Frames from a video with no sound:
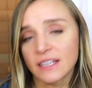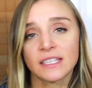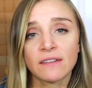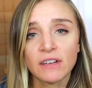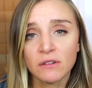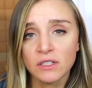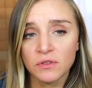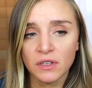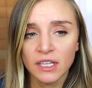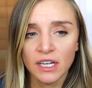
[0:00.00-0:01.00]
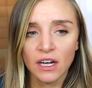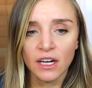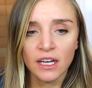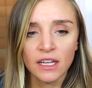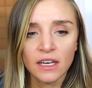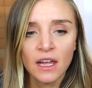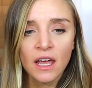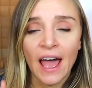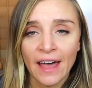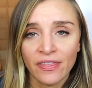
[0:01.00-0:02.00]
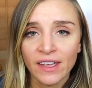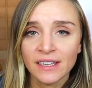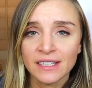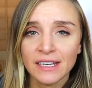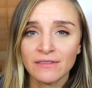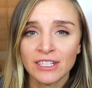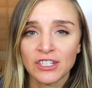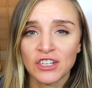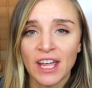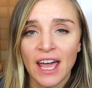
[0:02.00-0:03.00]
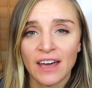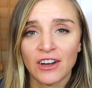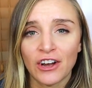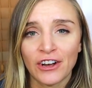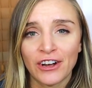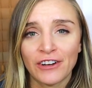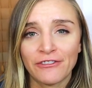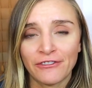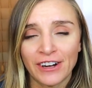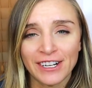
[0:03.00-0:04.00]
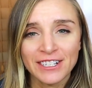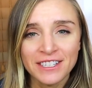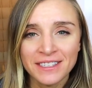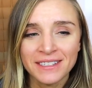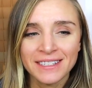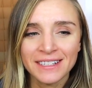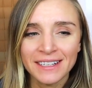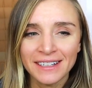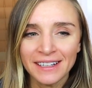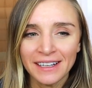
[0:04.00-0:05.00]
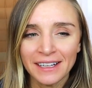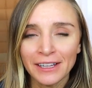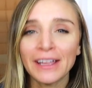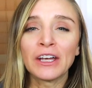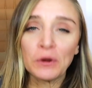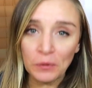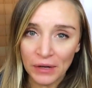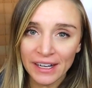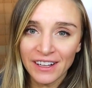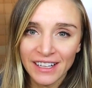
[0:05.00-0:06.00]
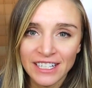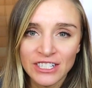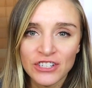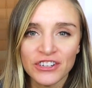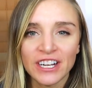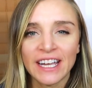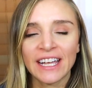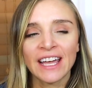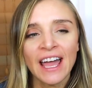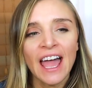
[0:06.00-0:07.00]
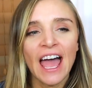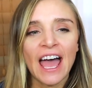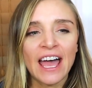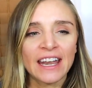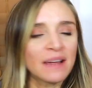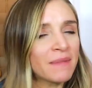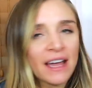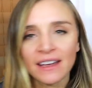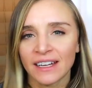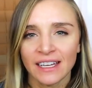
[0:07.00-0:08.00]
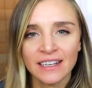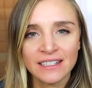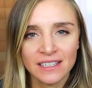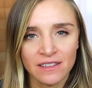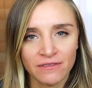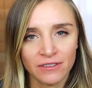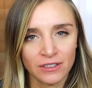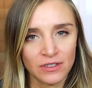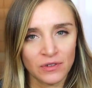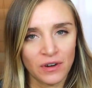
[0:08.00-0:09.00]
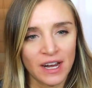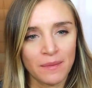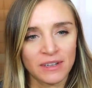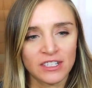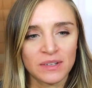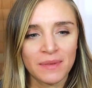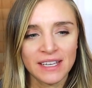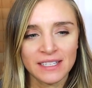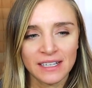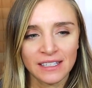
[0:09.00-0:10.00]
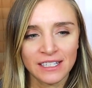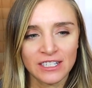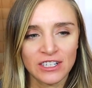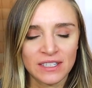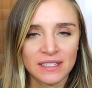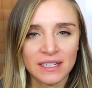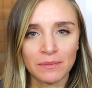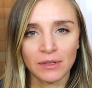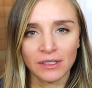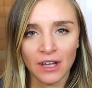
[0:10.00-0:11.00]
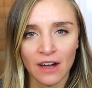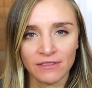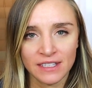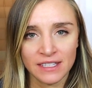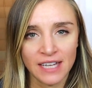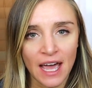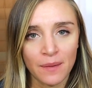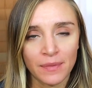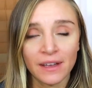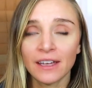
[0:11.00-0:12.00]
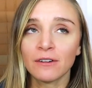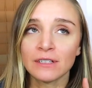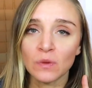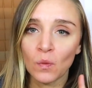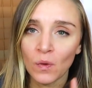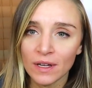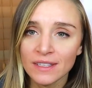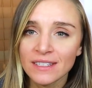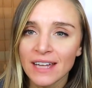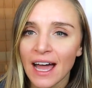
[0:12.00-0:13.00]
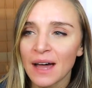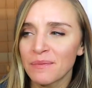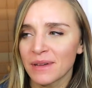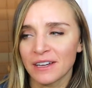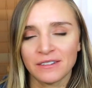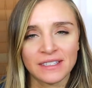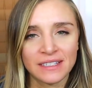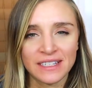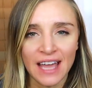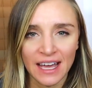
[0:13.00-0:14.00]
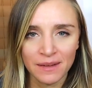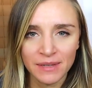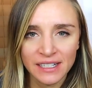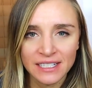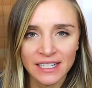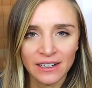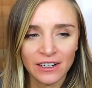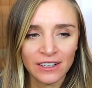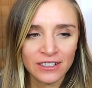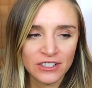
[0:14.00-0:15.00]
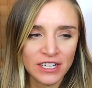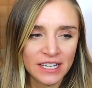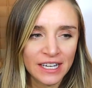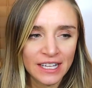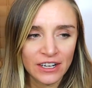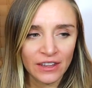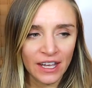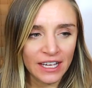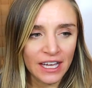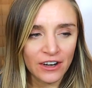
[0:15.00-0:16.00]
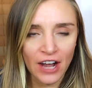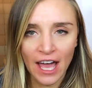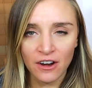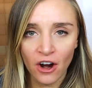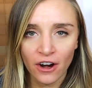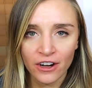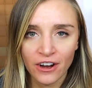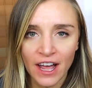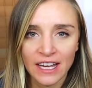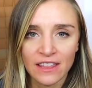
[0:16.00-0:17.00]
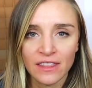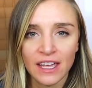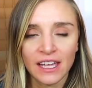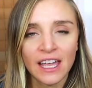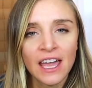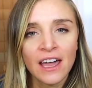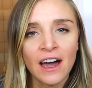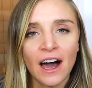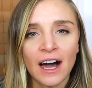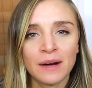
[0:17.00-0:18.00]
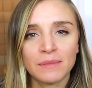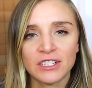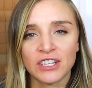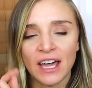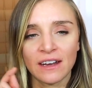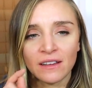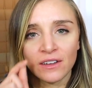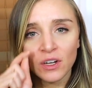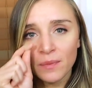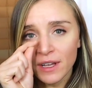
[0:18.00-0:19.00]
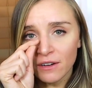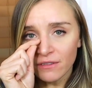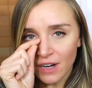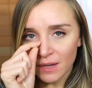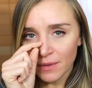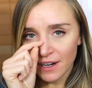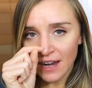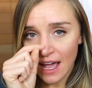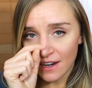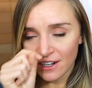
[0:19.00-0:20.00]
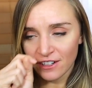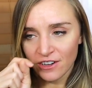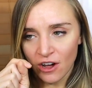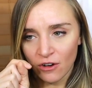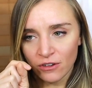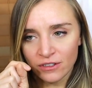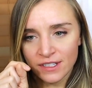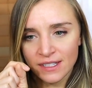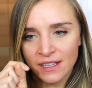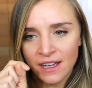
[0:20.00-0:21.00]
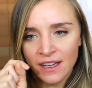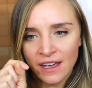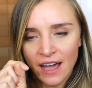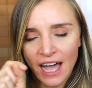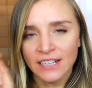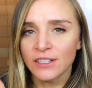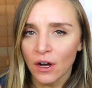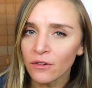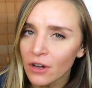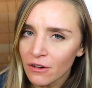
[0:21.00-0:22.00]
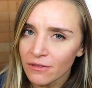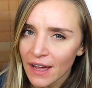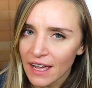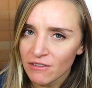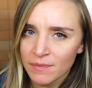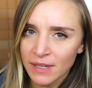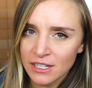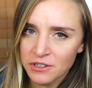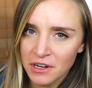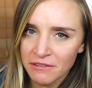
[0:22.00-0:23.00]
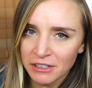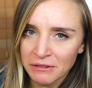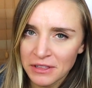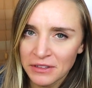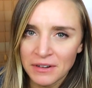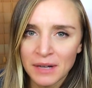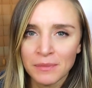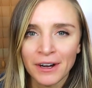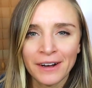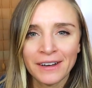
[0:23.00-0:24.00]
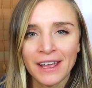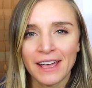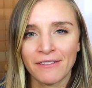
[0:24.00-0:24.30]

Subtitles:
Thanksgiving was really good. On Thanksgiving, she had her first like real injury, and I'm not gonna get into the full story, but she basically just stumbled off a step. It was one step. It was not a big deal. She didn't hit her head hard or anything, but she got a little bit of rug burn on her nose. I don't know if I have a picture of her with the rug burn.